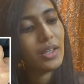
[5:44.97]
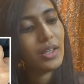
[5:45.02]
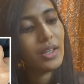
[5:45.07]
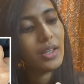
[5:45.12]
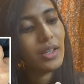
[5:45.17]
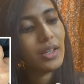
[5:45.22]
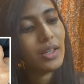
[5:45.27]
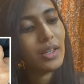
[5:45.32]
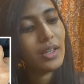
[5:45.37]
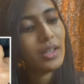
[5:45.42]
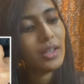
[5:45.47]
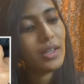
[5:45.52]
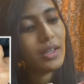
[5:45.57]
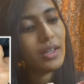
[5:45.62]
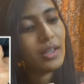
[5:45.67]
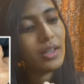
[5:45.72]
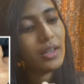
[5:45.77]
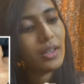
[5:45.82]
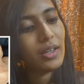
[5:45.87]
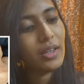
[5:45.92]

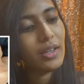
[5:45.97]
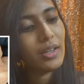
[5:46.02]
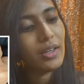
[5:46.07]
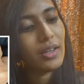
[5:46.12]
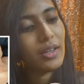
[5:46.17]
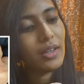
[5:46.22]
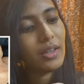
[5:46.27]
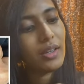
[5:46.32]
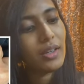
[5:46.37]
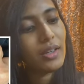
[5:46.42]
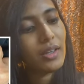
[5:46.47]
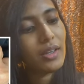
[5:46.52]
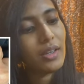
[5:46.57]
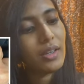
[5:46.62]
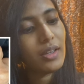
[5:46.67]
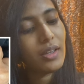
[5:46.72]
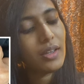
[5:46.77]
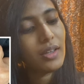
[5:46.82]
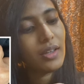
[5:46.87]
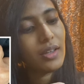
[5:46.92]

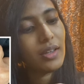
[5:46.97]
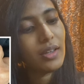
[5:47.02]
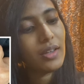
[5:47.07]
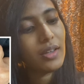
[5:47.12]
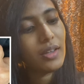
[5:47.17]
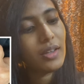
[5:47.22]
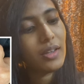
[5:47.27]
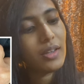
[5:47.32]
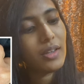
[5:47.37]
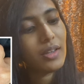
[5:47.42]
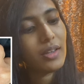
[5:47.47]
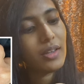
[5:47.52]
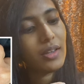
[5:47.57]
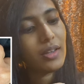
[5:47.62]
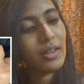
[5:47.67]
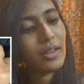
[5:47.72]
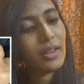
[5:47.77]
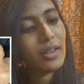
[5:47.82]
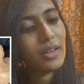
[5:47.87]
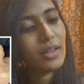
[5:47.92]

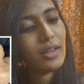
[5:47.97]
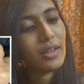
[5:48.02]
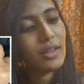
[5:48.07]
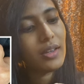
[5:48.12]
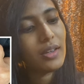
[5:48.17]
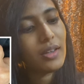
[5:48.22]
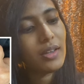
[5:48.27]
[no speech]